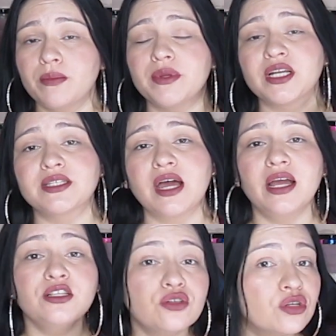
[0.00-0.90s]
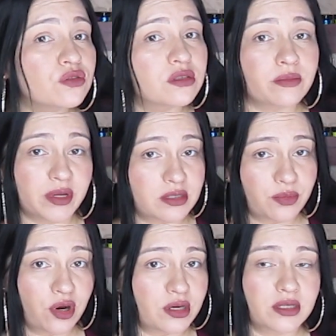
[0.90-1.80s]
up because I do use the
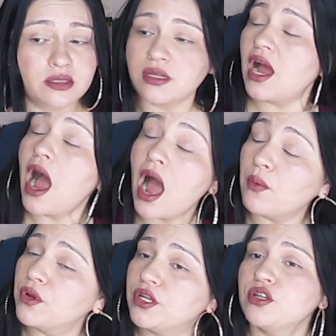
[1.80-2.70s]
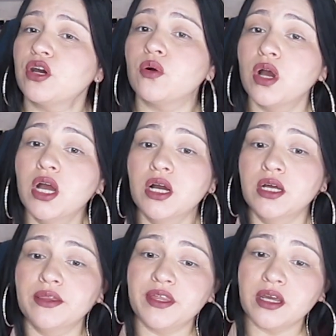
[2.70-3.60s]
best products, I would, you know,
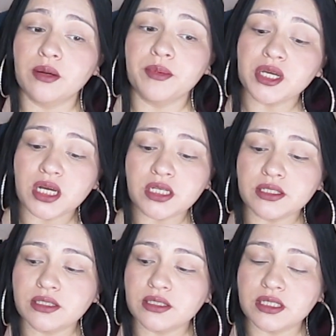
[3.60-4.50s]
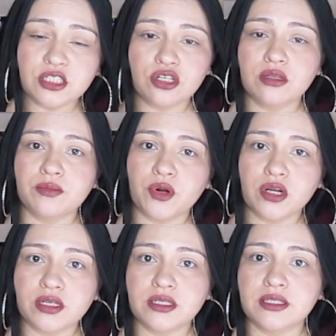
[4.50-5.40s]
think, because these are the
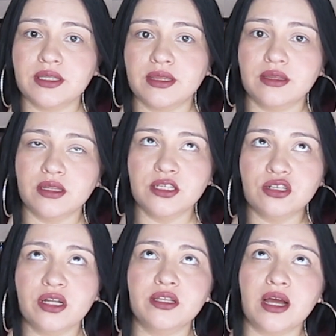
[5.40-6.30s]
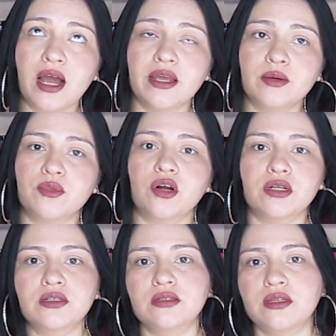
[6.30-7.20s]
products, these are like the high-end
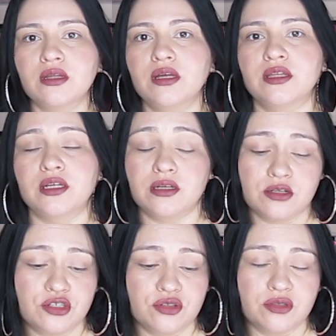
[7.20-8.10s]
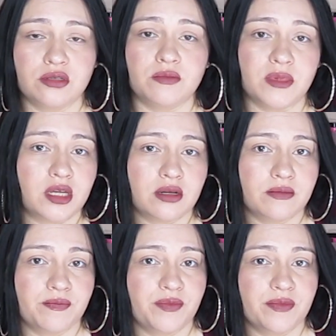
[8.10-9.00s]
products in the industry to me.
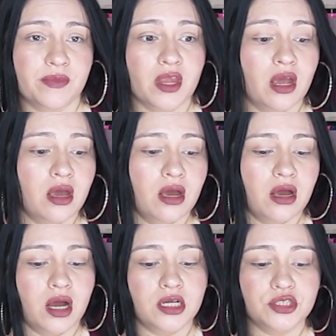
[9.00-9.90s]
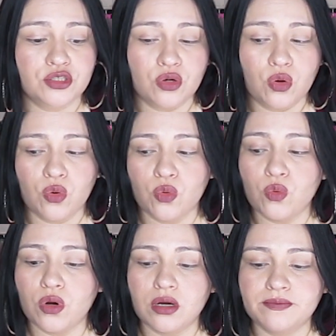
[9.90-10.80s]

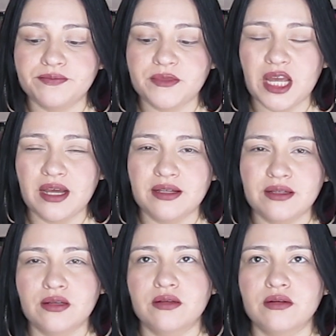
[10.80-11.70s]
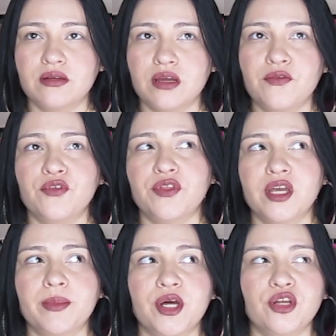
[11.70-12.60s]
So if you
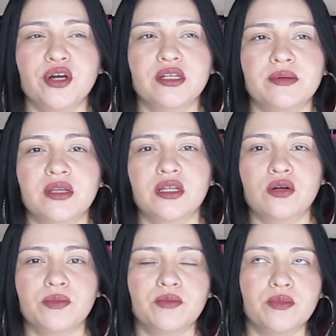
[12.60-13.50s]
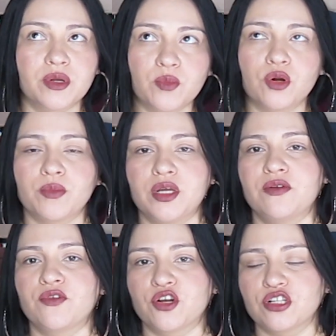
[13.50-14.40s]
think about it, you gotta spend a little bit more money
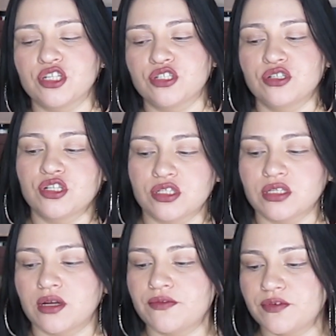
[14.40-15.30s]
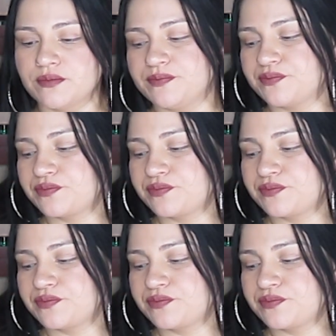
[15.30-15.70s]
for good stuff.